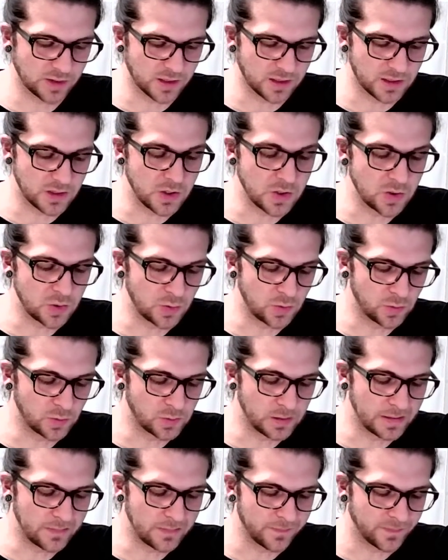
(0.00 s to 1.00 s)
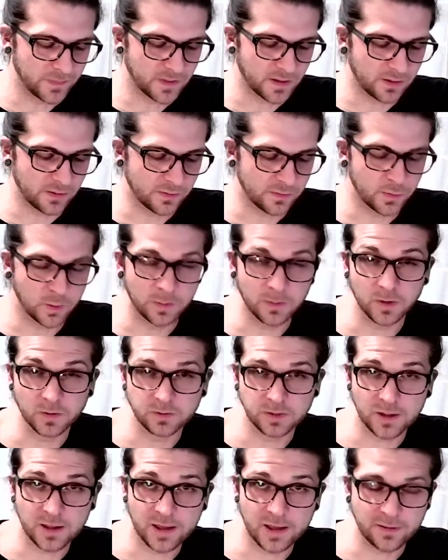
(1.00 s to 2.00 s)
a new form of
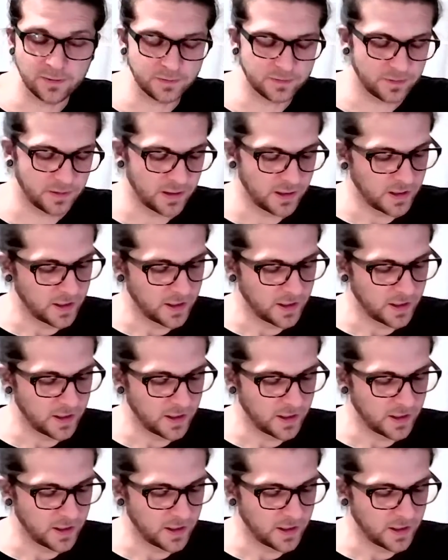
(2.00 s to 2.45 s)
life.